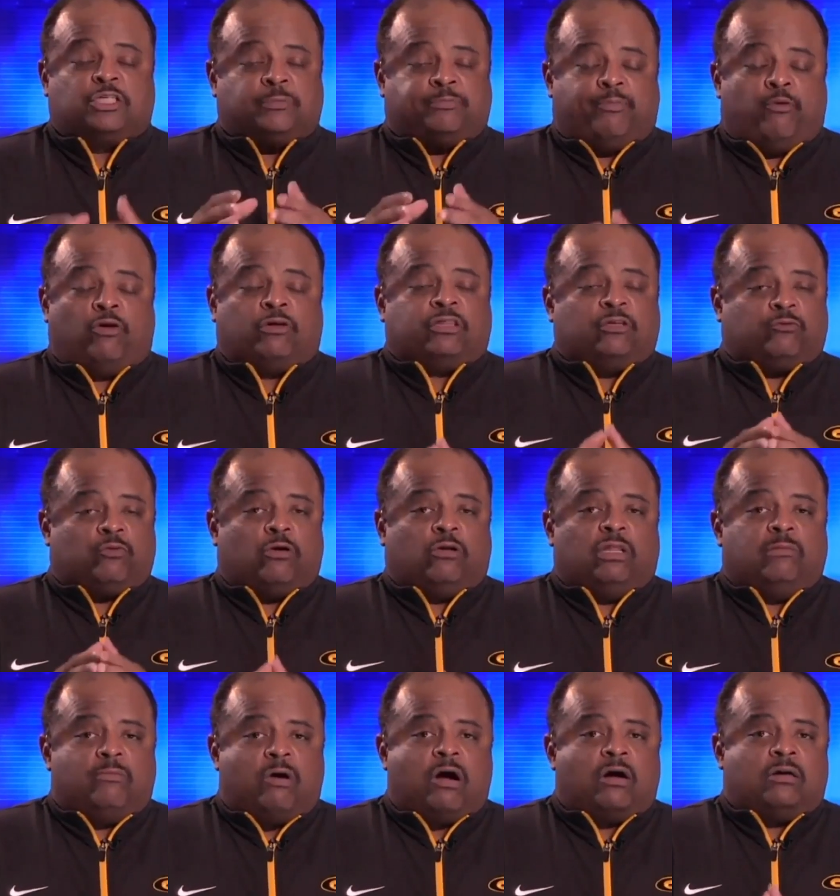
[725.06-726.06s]
Support the
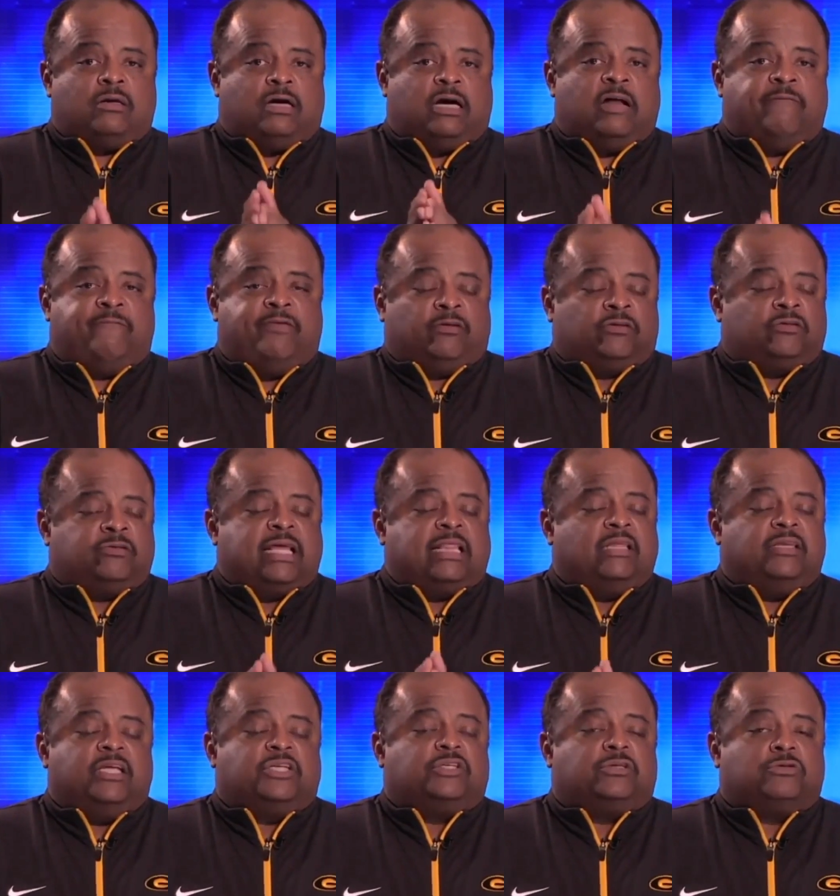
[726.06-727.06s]
Roland Martin Unfiltered
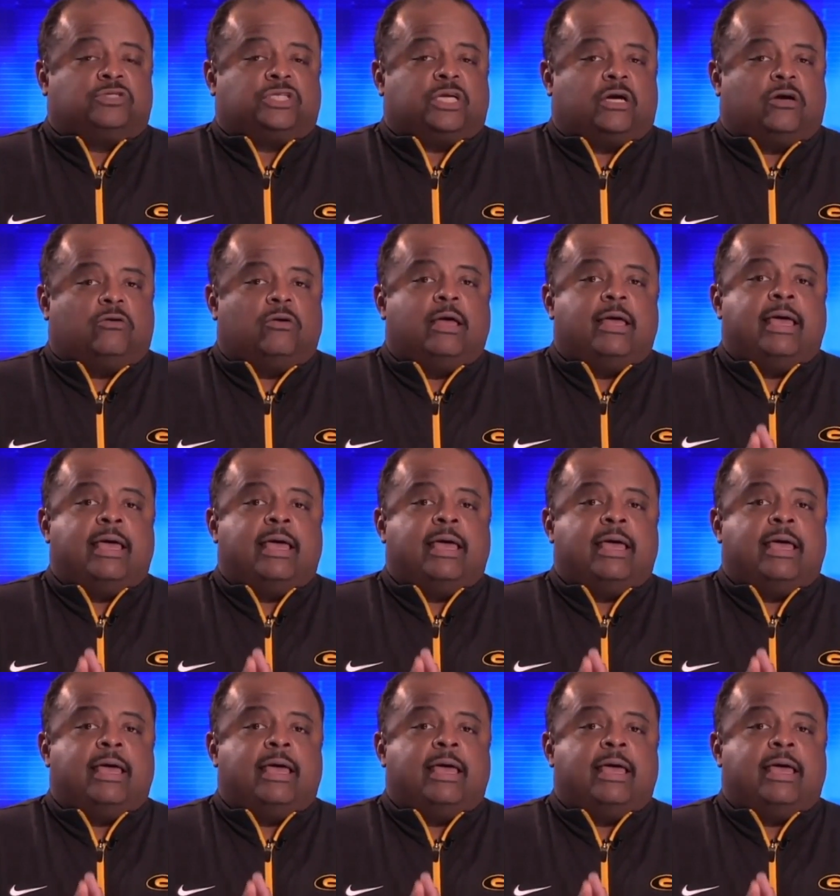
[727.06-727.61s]
Daily Digital Show